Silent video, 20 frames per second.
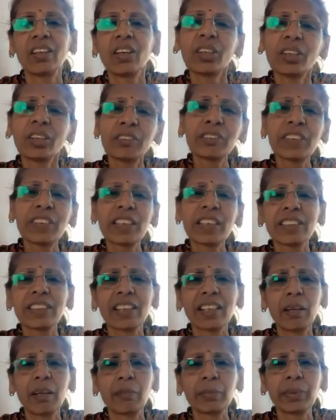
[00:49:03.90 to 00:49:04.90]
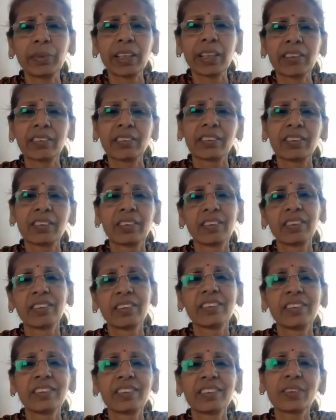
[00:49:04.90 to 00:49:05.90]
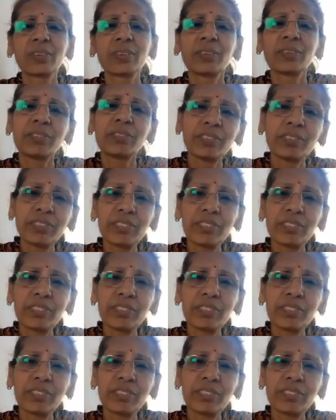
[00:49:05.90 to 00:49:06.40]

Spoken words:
lot of things are happening. So